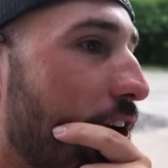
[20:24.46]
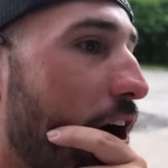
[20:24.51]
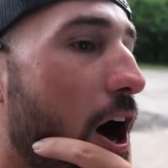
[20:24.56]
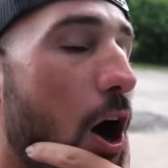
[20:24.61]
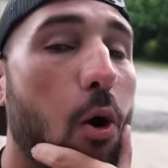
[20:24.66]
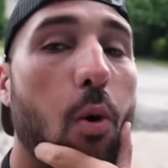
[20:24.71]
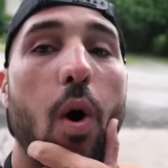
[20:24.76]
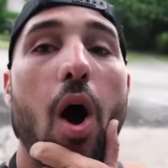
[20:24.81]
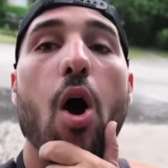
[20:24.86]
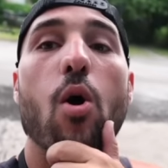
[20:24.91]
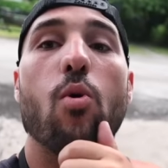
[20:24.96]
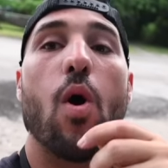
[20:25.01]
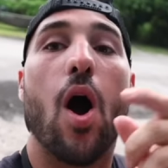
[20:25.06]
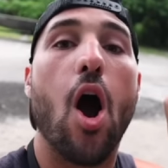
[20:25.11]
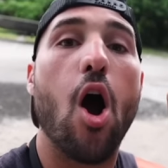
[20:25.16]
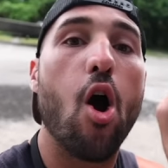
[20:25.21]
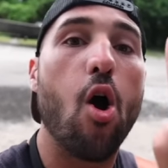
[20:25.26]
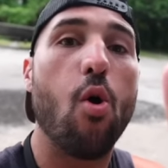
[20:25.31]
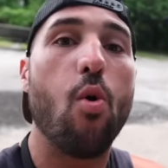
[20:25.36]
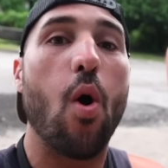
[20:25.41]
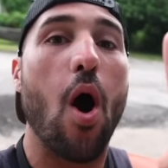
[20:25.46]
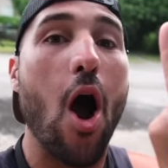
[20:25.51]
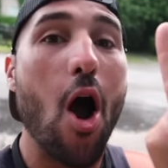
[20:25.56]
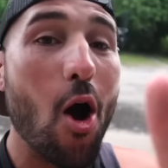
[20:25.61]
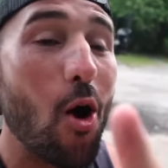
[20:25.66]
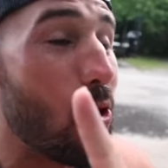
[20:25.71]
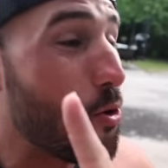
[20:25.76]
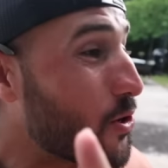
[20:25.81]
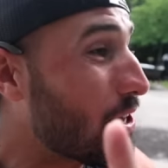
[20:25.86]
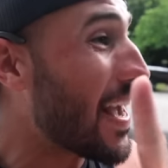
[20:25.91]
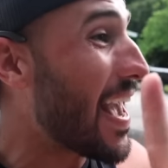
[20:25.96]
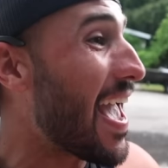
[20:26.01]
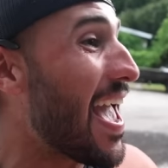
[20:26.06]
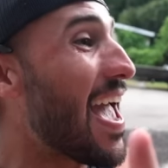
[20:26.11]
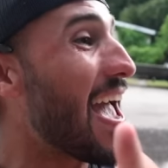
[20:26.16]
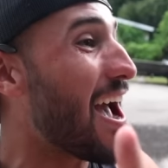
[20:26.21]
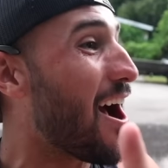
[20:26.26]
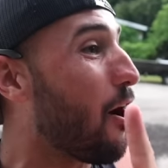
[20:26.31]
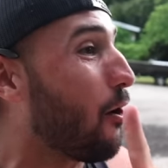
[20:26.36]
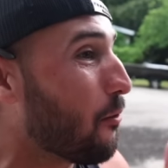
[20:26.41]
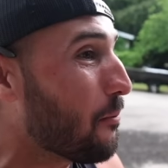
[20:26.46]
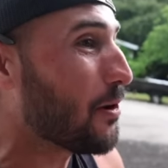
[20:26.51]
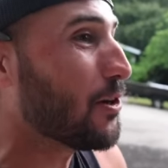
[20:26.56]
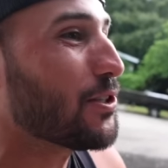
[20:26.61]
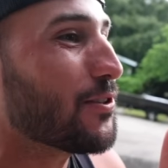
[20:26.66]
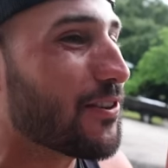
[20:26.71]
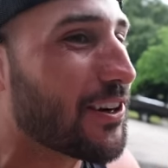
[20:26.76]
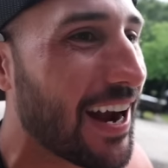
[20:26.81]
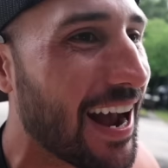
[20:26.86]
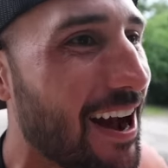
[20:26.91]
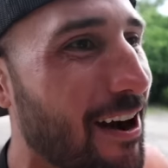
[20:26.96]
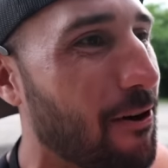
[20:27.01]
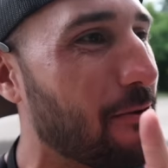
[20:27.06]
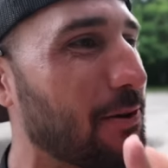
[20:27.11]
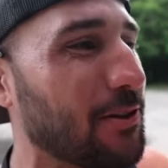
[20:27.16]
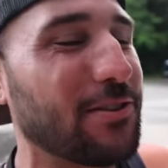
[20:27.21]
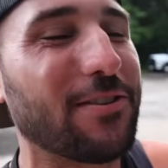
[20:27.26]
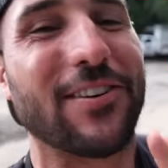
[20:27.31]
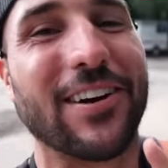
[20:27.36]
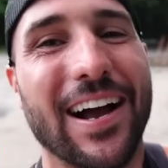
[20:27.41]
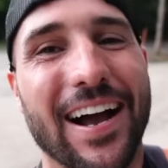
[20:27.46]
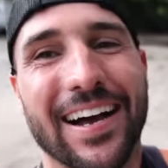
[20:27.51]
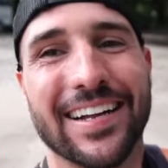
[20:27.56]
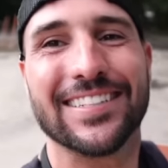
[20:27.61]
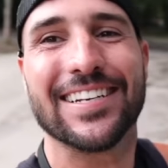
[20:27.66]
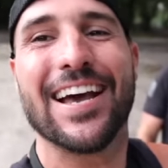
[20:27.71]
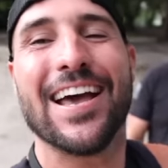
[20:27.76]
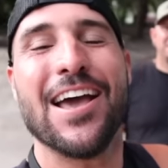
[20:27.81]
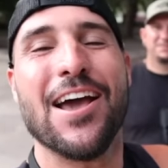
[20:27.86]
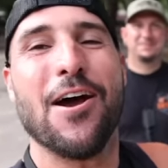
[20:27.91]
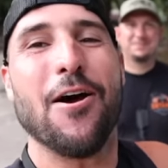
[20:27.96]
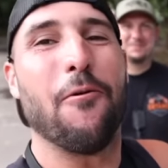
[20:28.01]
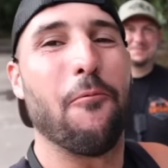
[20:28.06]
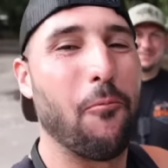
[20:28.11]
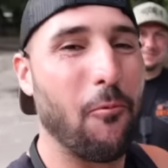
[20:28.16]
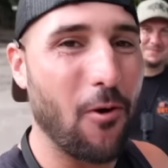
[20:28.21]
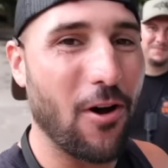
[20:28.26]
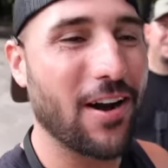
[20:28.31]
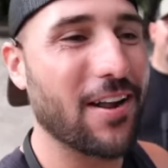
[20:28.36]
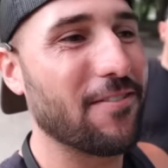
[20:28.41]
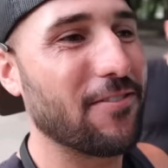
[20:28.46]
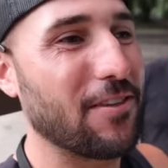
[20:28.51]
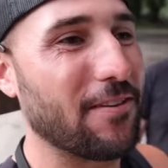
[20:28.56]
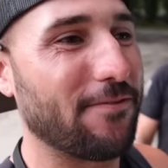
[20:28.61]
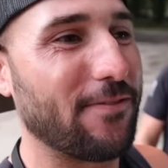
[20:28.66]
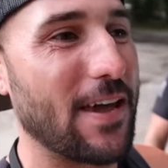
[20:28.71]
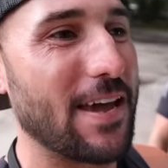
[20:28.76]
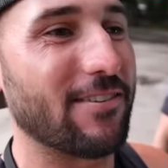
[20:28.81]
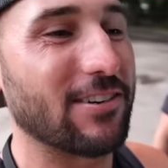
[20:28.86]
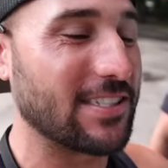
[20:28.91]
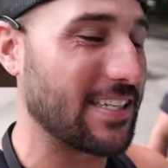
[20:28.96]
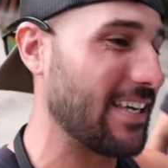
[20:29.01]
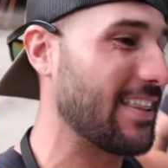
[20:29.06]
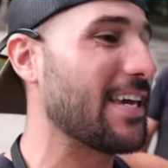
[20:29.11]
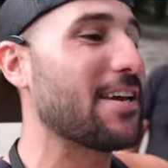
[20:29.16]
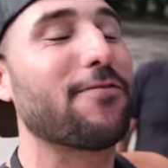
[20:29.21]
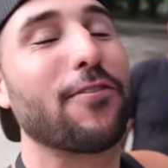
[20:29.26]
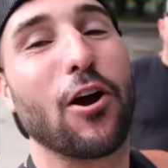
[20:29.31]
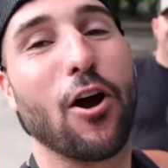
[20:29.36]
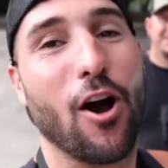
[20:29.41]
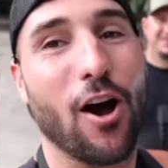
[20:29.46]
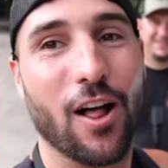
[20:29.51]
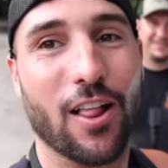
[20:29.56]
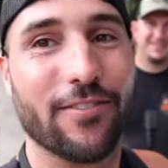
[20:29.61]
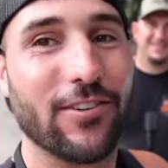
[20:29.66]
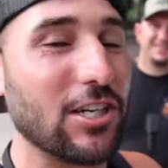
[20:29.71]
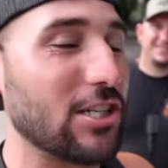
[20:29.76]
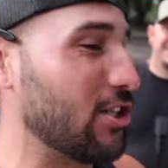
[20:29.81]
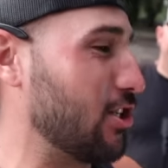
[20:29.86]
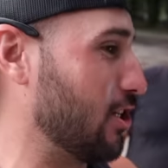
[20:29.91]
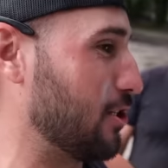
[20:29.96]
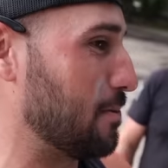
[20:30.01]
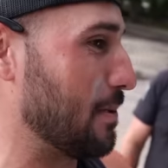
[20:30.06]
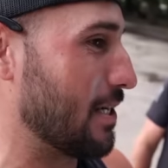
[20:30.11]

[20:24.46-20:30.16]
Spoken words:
Oh yeah, almost forgot. One of the favorites, I think for all of us, just